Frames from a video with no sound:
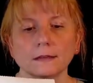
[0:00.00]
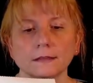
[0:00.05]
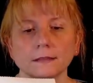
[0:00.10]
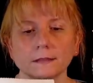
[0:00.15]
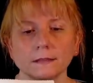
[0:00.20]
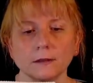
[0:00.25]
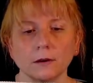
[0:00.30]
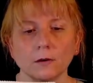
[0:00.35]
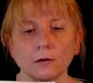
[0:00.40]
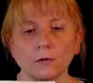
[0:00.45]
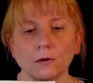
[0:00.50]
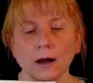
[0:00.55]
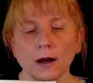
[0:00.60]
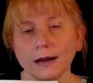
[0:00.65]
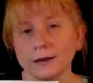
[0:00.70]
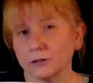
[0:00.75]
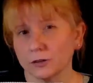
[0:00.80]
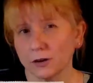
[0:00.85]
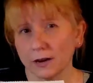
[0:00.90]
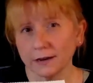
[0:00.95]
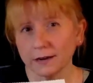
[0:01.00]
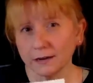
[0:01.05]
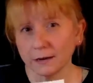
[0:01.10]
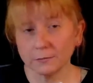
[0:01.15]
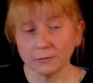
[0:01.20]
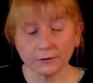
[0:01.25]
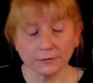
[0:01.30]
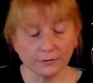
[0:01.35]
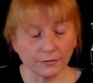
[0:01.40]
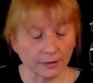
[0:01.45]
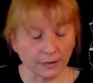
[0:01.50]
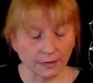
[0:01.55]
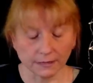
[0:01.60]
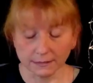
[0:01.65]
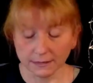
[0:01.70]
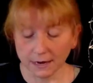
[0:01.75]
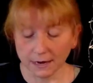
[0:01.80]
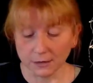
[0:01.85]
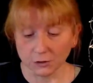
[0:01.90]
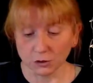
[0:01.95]
So I tried a number of
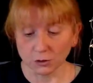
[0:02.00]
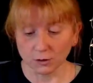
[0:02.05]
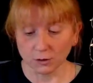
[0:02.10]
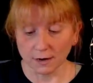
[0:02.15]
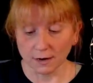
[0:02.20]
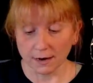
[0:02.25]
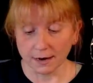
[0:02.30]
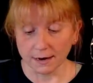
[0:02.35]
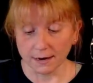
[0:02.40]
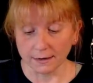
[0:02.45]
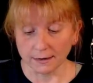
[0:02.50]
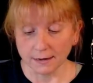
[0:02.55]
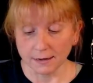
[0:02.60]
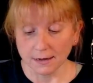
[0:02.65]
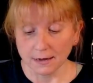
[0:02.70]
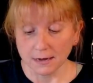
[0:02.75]
things. I tried